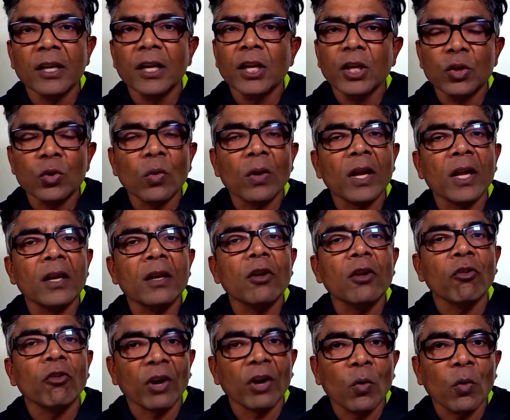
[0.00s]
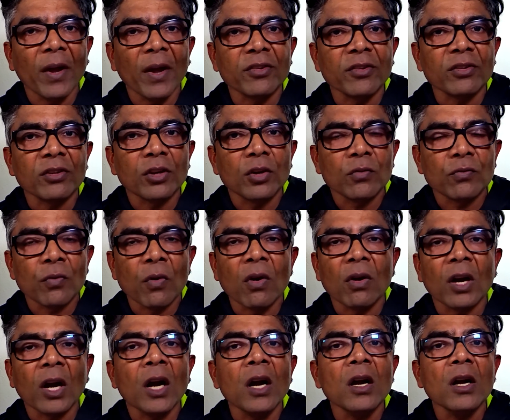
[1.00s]
you can request for
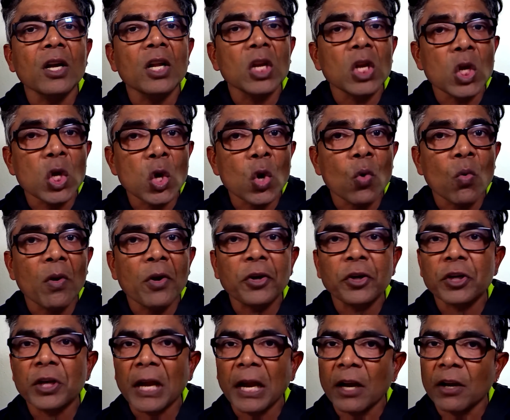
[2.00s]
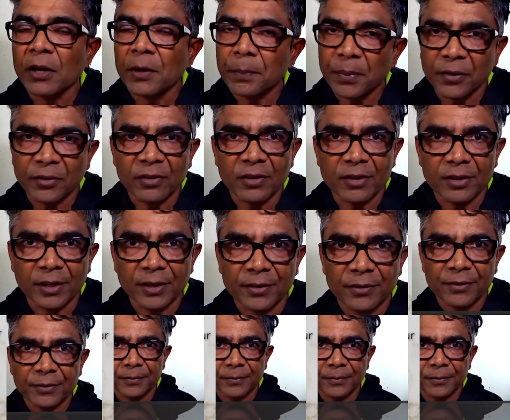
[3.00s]
a lower carry percentage.